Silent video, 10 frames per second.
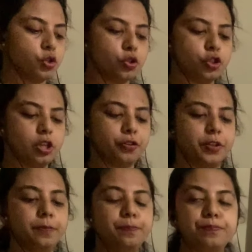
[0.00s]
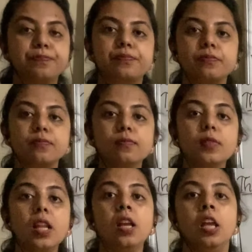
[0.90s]
So children,
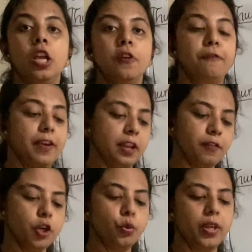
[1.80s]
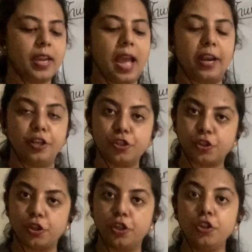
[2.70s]
whenever doing
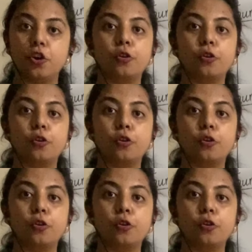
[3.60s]
addition,